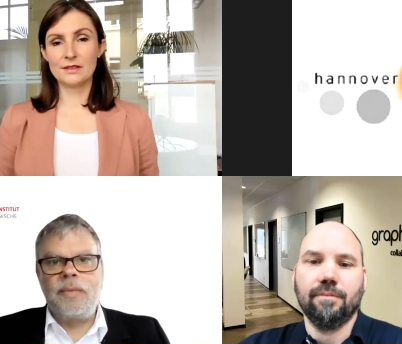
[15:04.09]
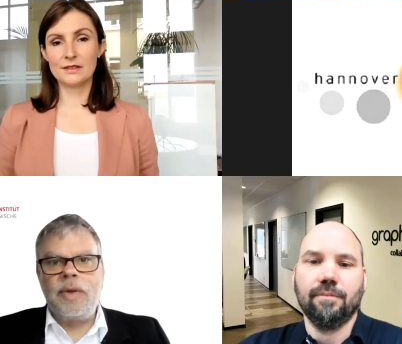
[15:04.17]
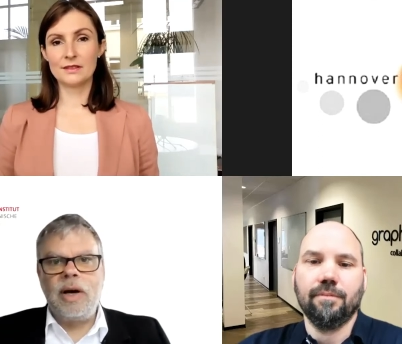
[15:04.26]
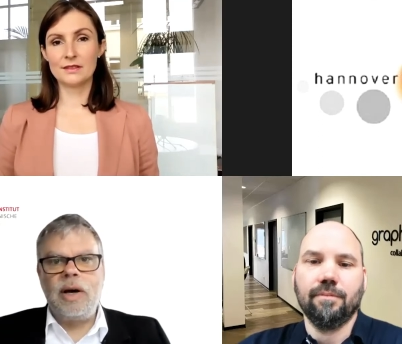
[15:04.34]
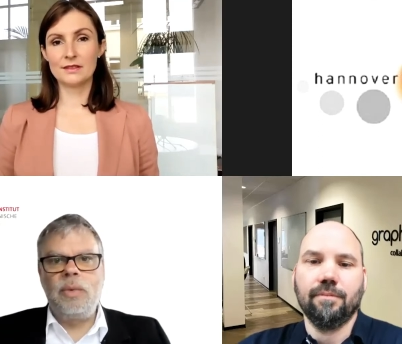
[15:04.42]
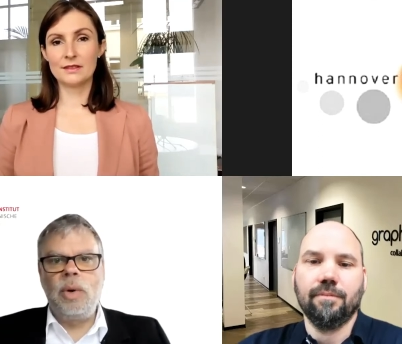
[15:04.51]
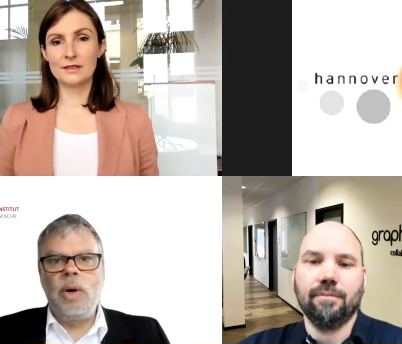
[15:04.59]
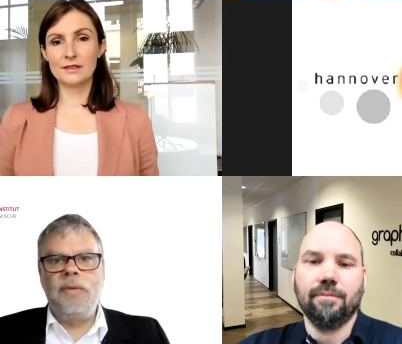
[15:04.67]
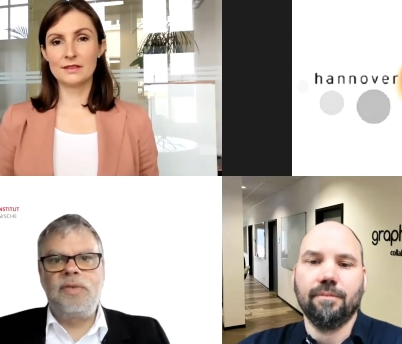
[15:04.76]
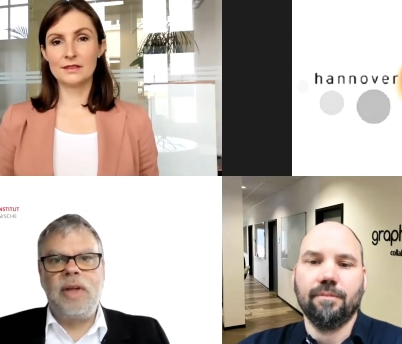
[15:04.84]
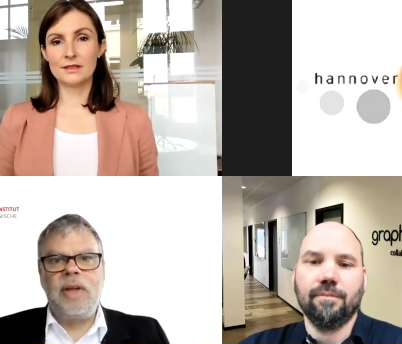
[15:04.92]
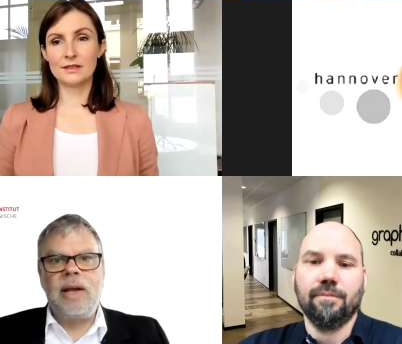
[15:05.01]
Speaker 1: you have
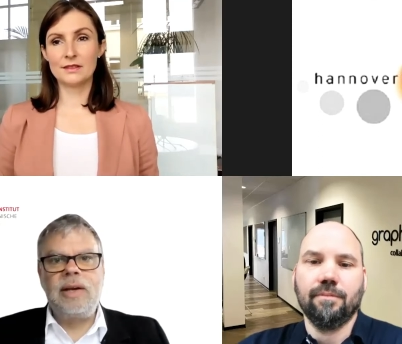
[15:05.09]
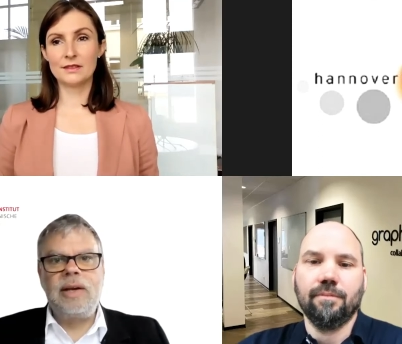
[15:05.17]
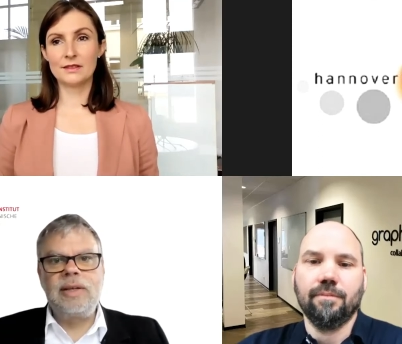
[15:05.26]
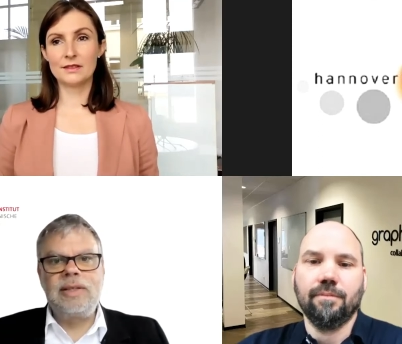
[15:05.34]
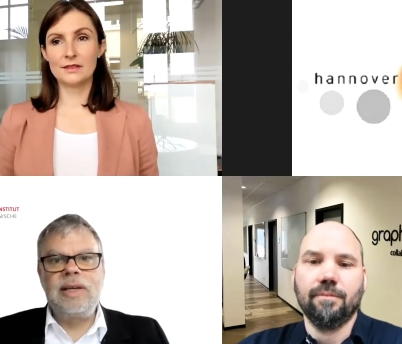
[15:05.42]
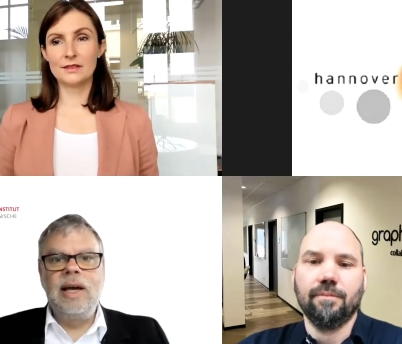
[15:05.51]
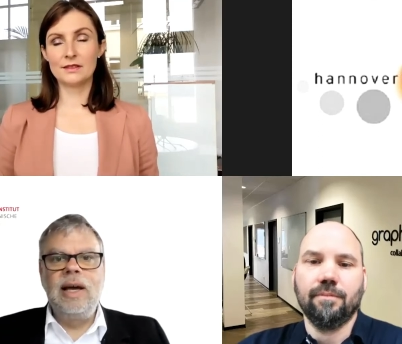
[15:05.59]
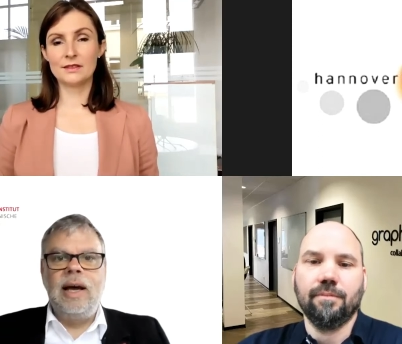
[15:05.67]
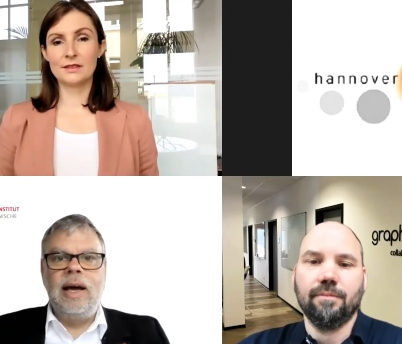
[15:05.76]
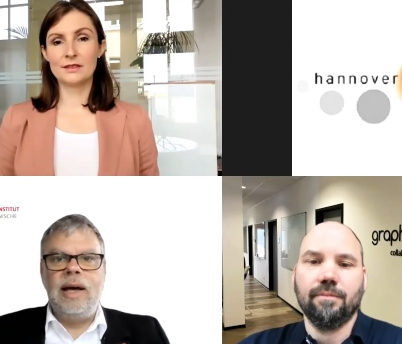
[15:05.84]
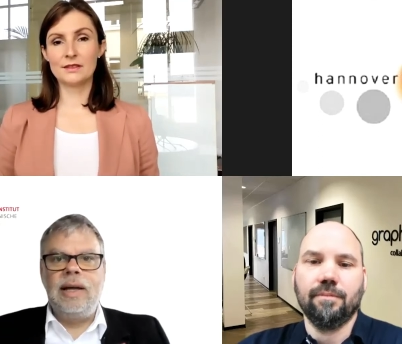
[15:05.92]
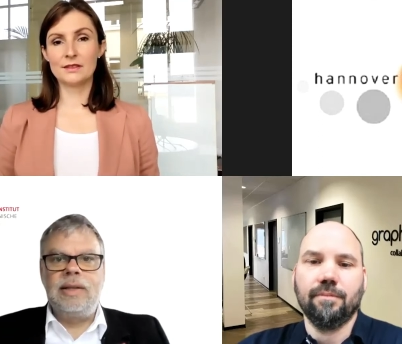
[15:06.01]
standards
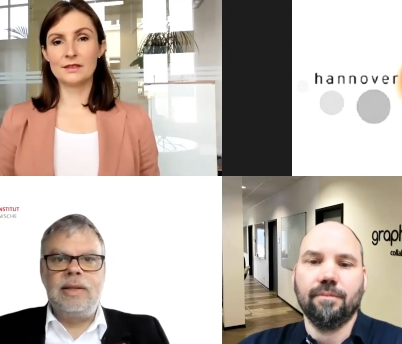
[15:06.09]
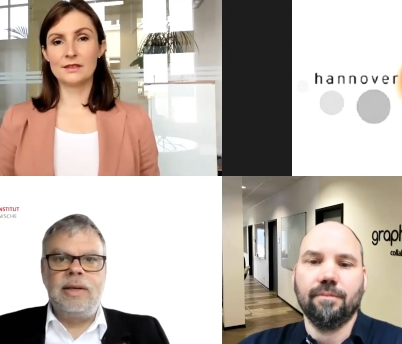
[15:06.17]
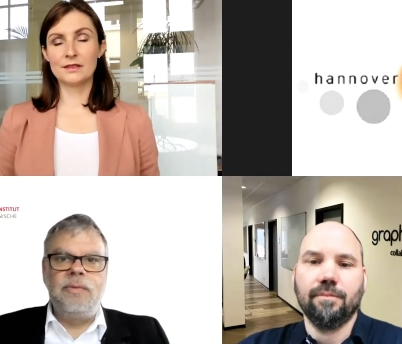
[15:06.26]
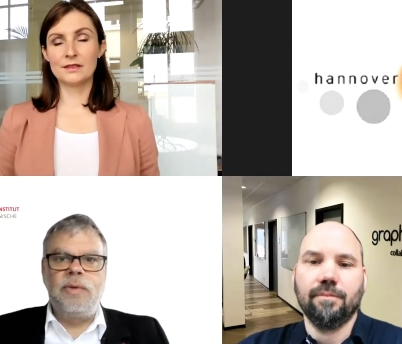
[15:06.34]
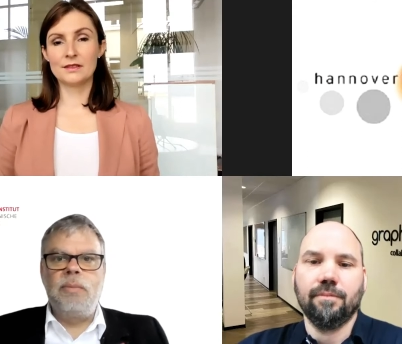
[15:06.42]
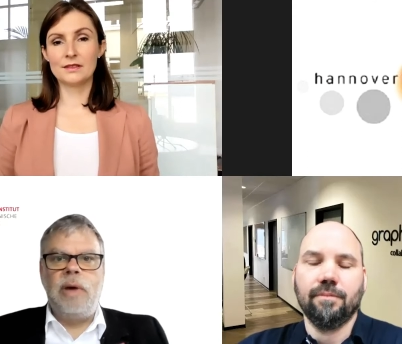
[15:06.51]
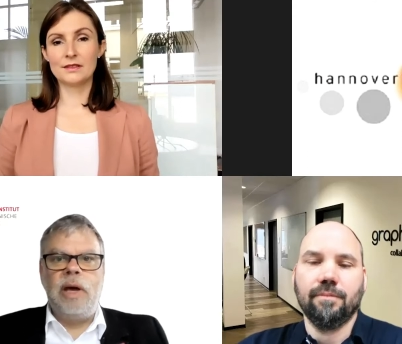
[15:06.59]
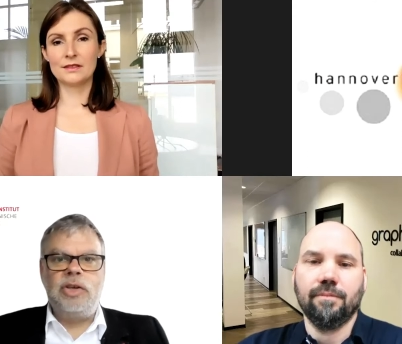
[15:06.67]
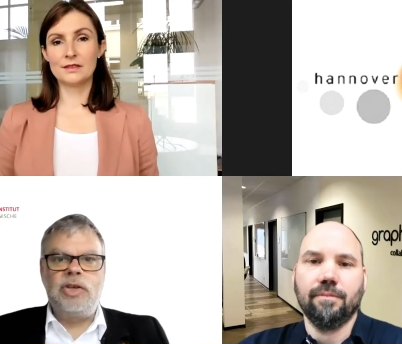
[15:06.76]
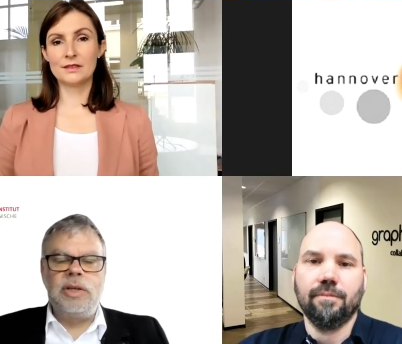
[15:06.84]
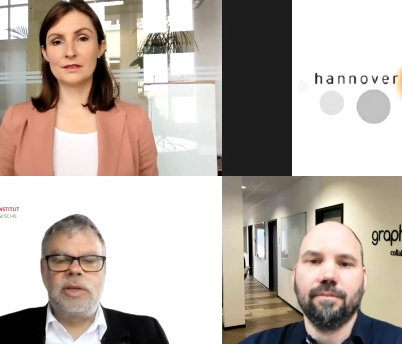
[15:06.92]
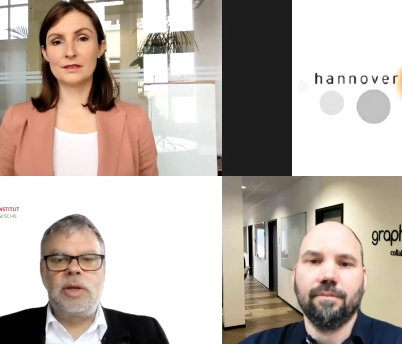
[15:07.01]
and
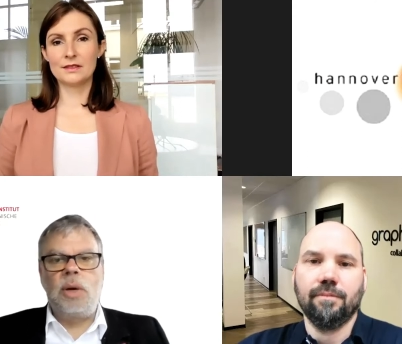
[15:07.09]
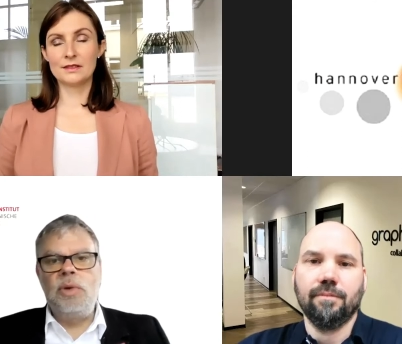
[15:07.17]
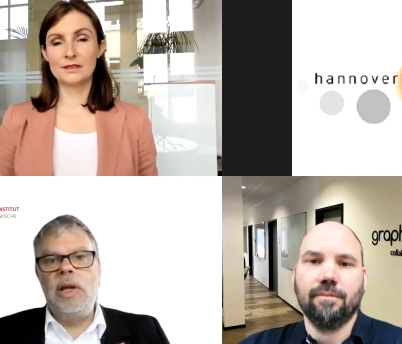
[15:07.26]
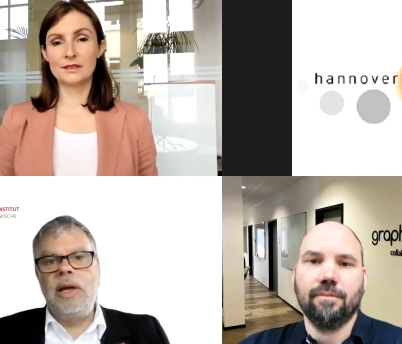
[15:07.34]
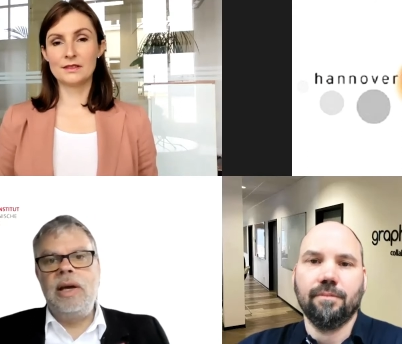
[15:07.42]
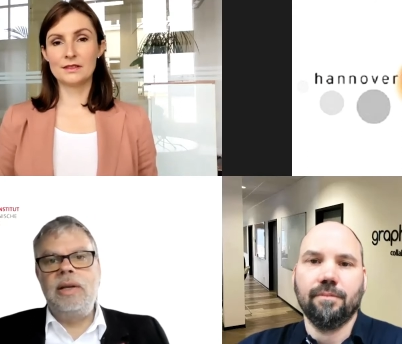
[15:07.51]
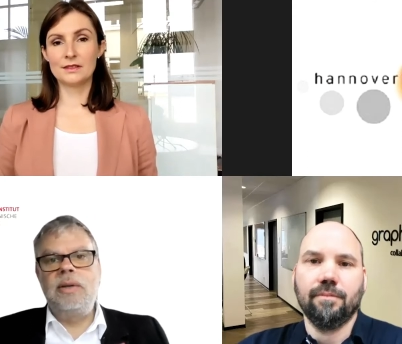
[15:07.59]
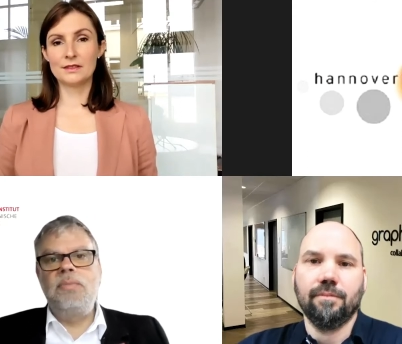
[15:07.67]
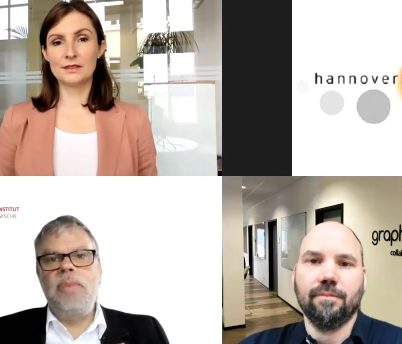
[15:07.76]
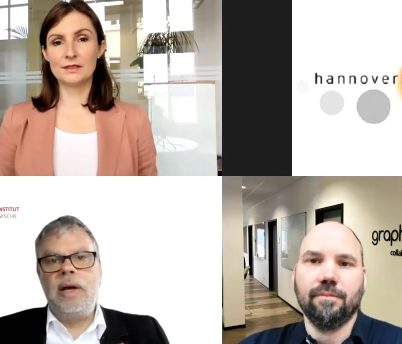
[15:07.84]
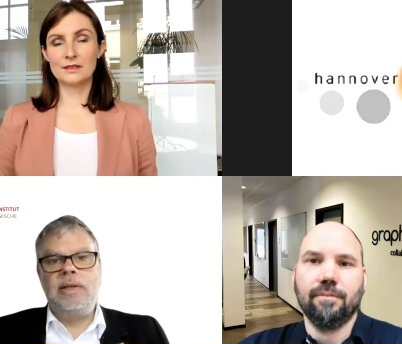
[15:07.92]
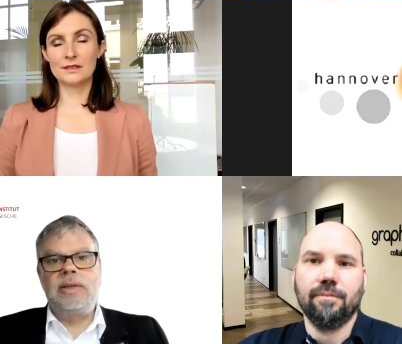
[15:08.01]
information is communicated
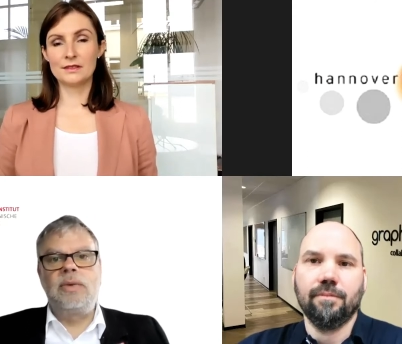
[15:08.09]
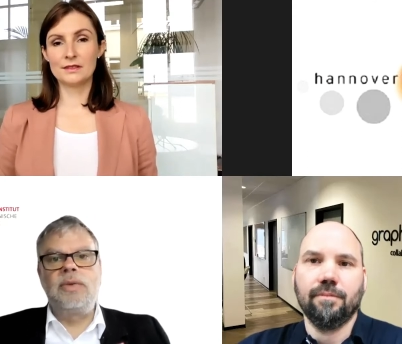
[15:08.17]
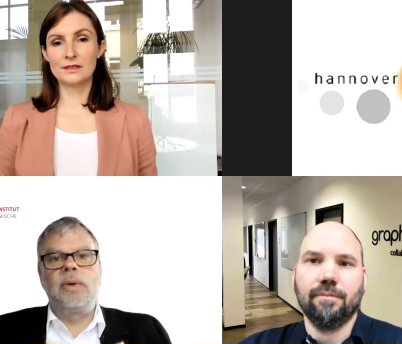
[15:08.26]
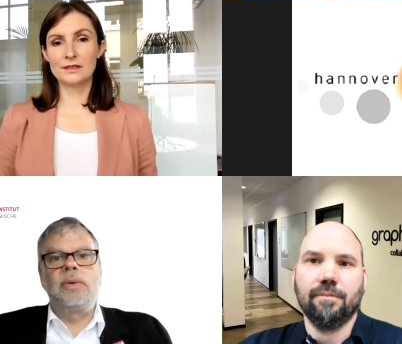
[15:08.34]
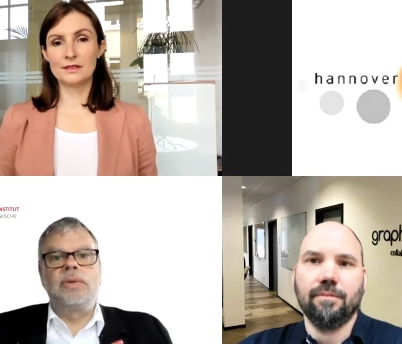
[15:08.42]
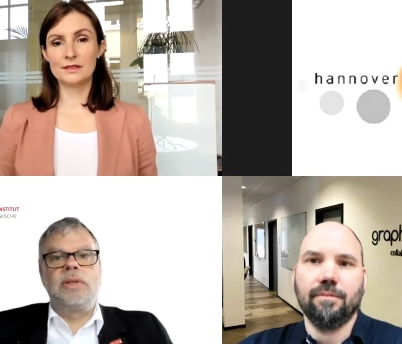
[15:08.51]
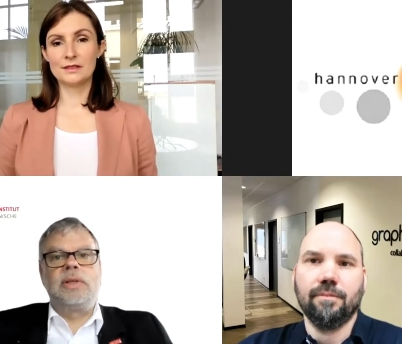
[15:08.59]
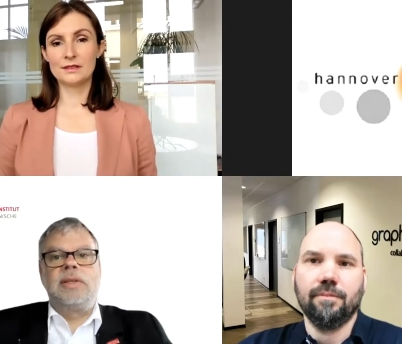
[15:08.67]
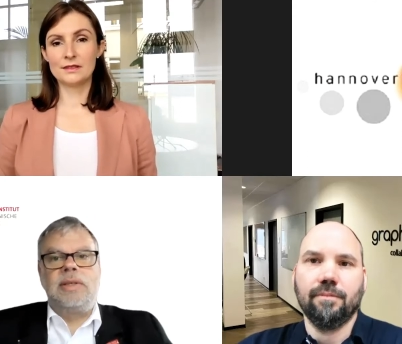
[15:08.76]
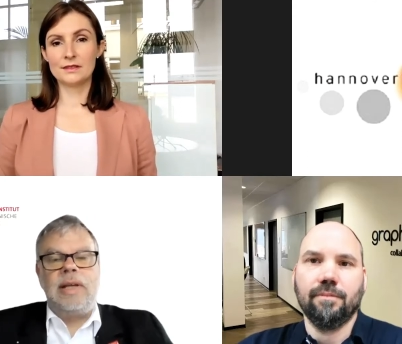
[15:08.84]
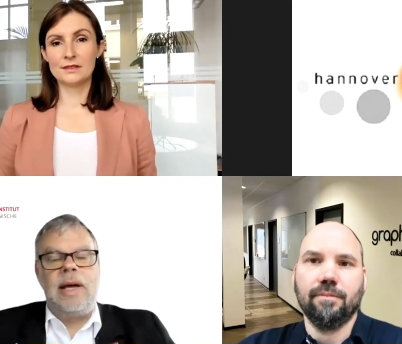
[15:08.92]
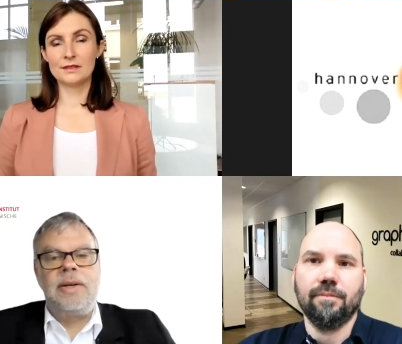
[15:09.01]
based on those
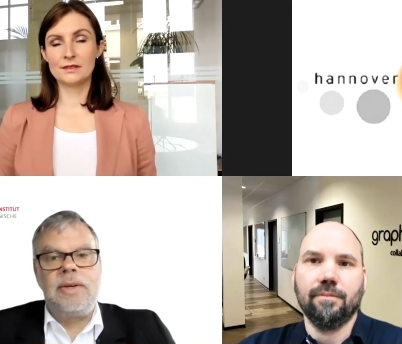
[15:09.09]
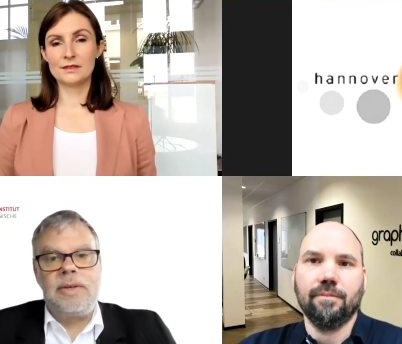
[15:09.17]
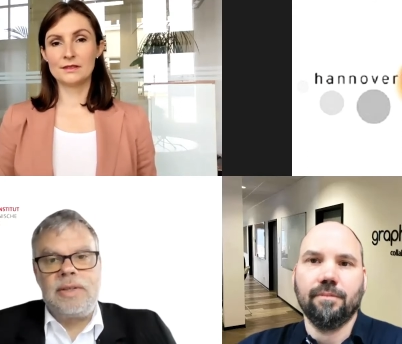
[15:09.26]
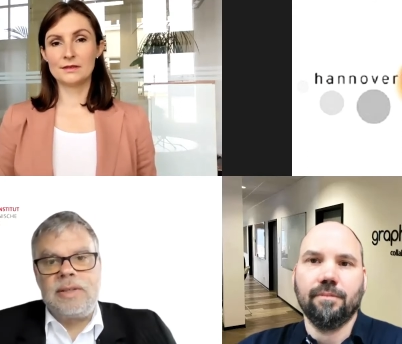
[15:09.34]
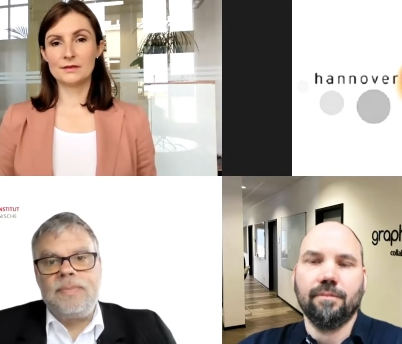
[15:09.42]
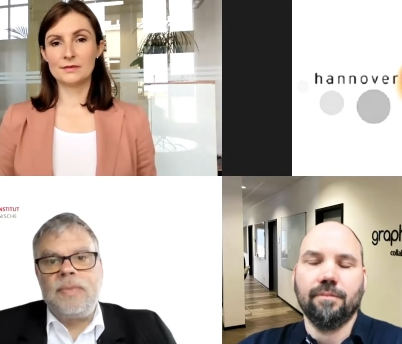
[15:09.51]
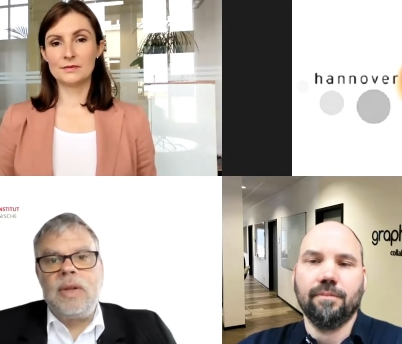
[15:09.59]
standards.